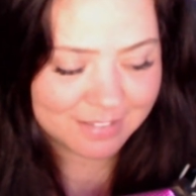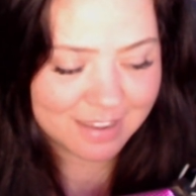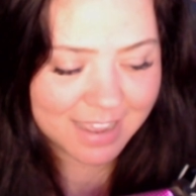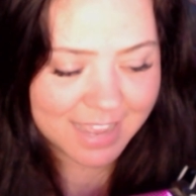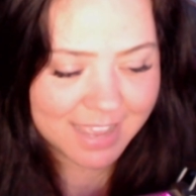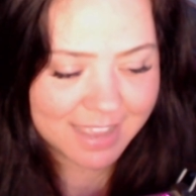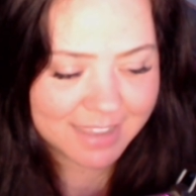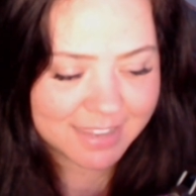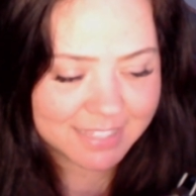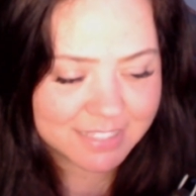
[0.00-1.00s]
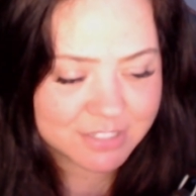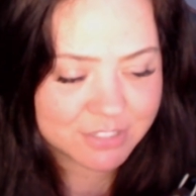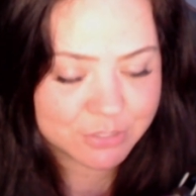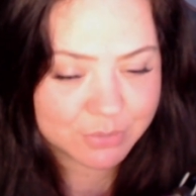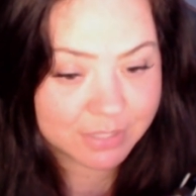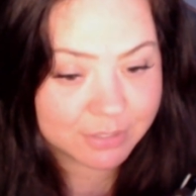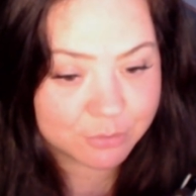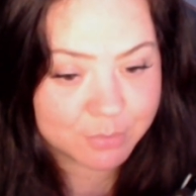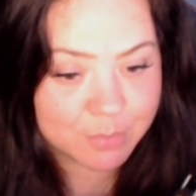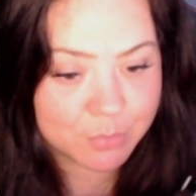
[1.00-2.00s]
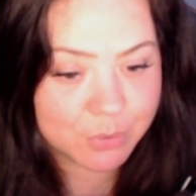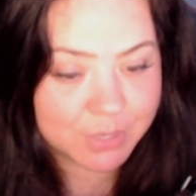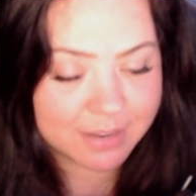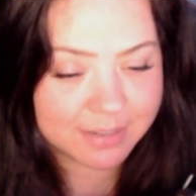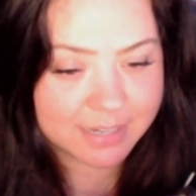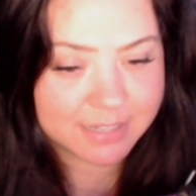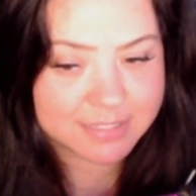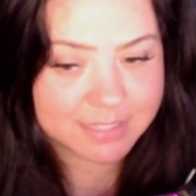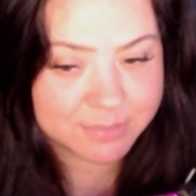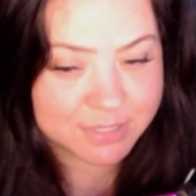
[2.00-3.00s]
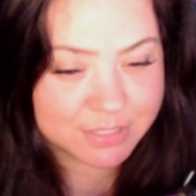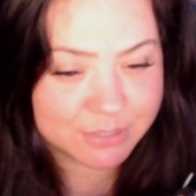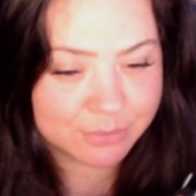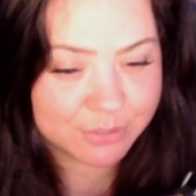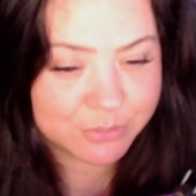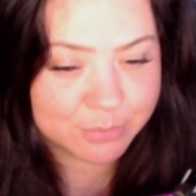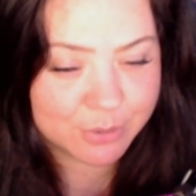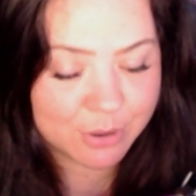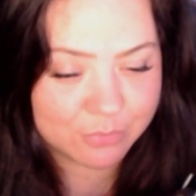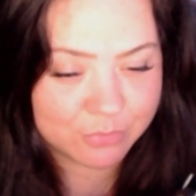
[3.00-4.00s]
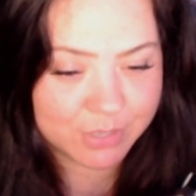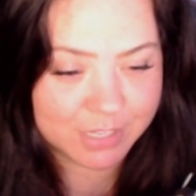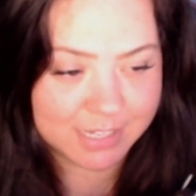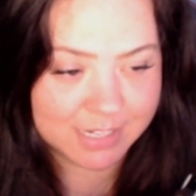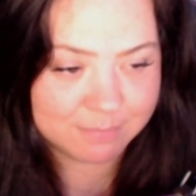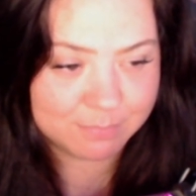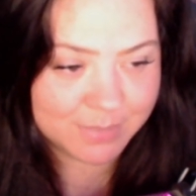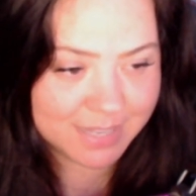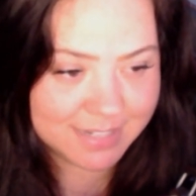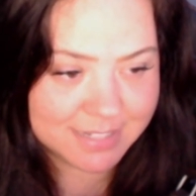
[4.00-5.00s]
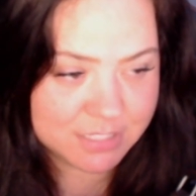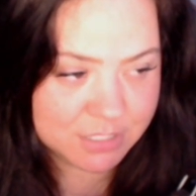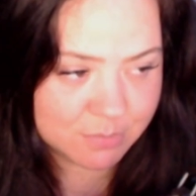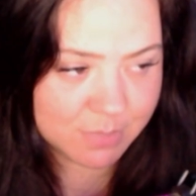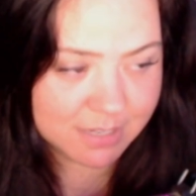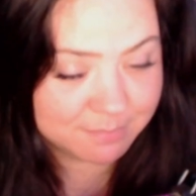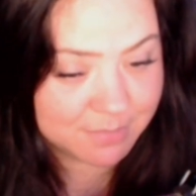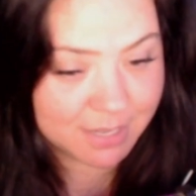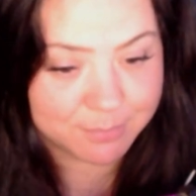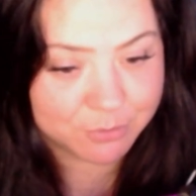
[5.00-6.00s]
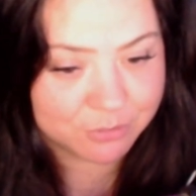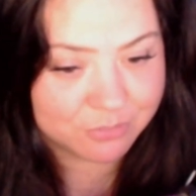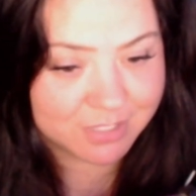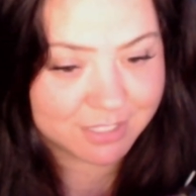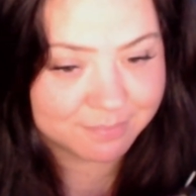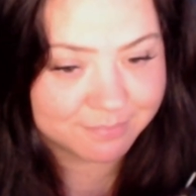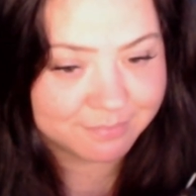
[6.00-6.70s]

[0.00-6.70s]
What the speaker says: I do it a little bit more nowadays. I'm still not super confident, but it's just me. I'm goofy.